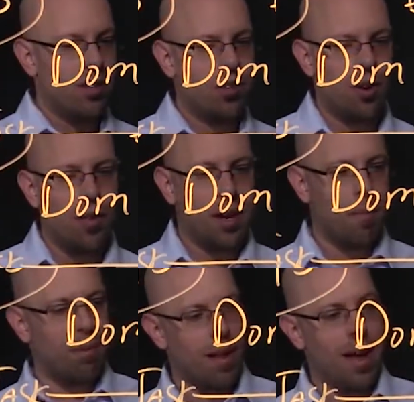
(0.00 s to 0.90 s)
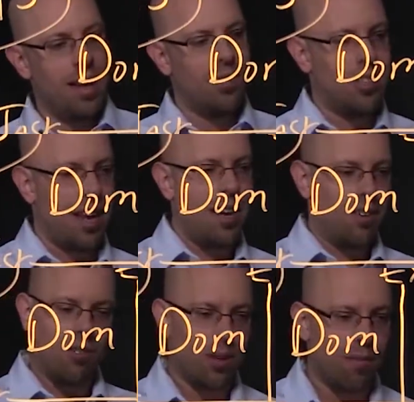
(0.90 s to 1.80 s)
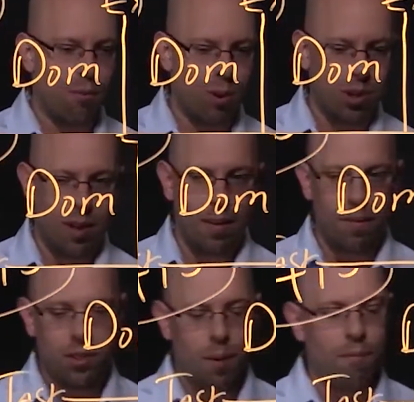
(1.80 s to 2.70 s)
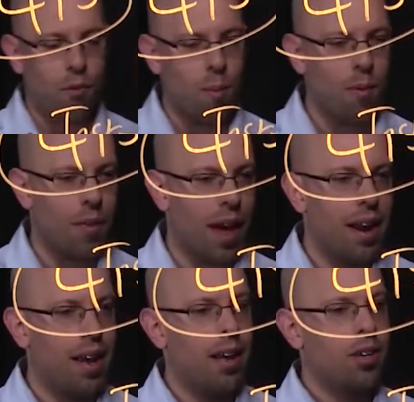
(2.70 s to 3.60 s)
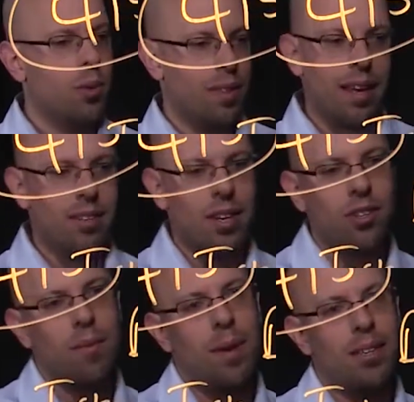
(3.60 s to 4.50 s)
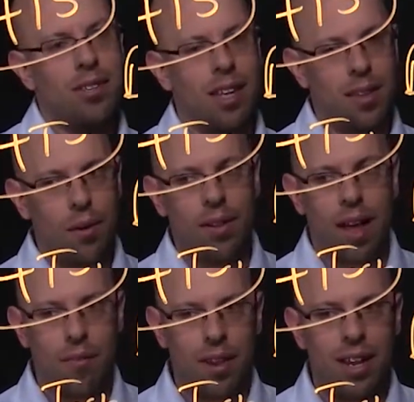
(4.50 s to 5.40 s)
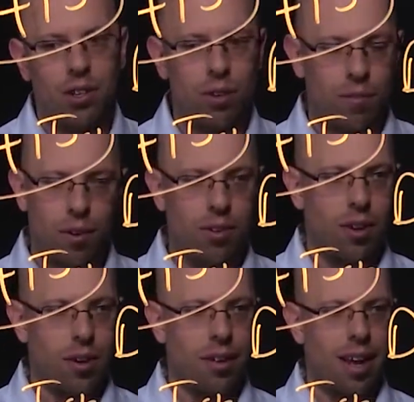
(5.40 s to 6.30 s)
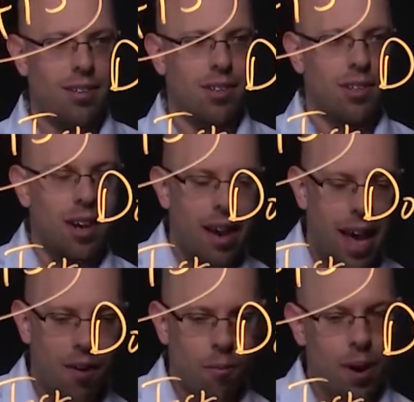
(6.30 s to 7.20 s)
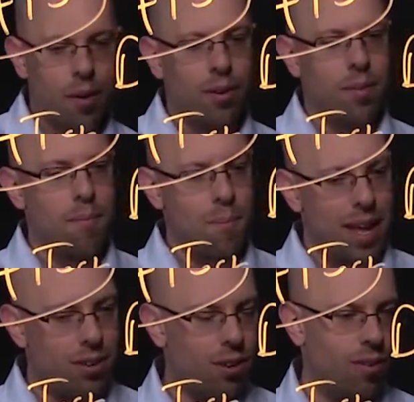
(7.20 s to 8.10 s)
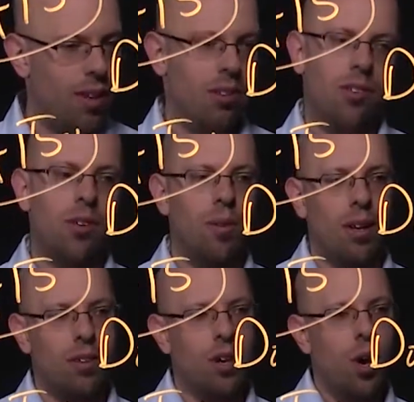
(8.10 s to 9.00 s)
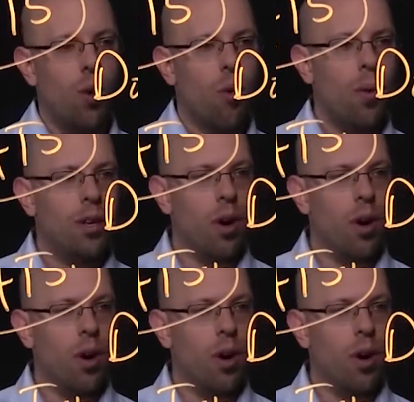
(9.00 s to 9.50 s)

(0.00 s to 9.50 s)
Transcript: So the compliance, steadiness, or some form of that. So what that essentially means is that there are a lot of introverts in our classes. And if we are going to mentor these students, what we